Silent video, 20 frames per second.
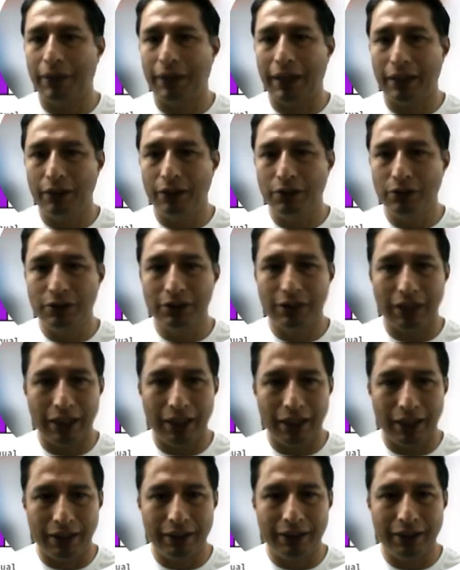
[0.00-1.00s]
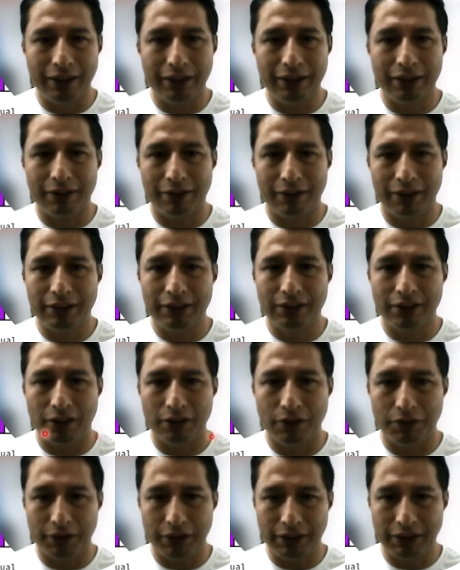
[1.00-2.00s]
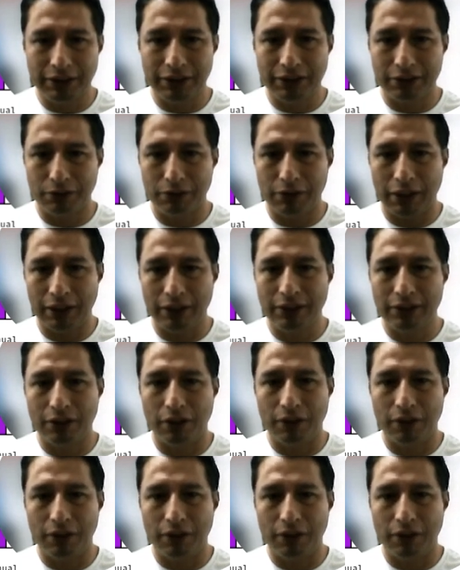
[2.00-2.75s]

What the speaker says: and the trends of each one of them.